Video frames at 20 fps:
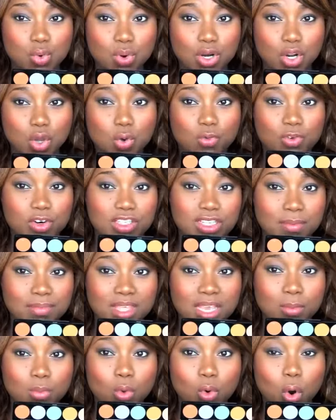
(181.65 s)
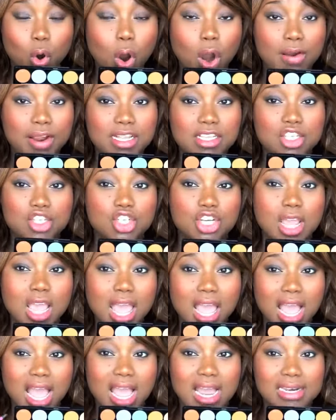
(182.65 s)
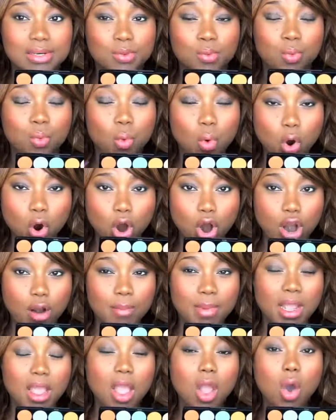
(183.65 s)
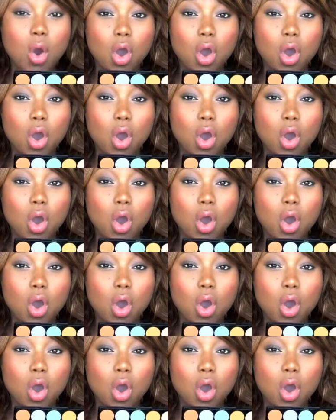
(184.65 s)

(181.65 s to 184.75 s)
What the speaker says: you want to go for something more orange and warm.